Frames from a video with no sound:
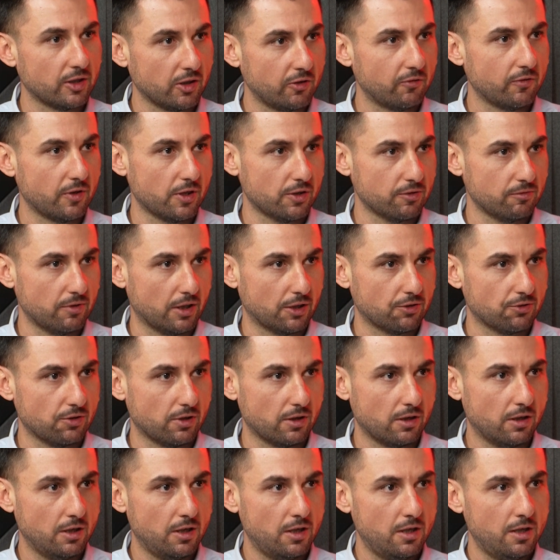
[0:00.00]
infrastructure.
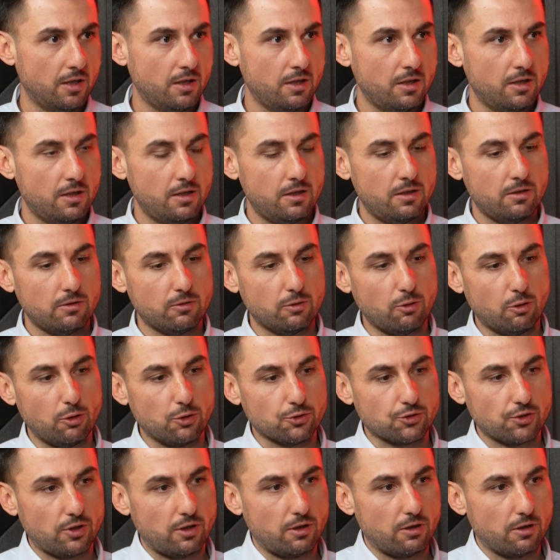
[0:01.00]

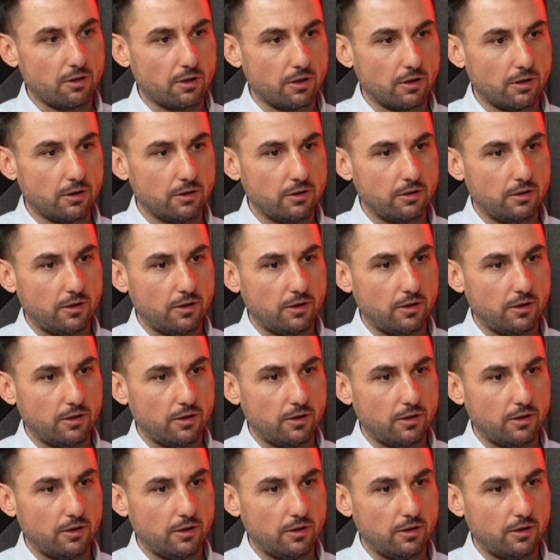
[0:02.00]
Those are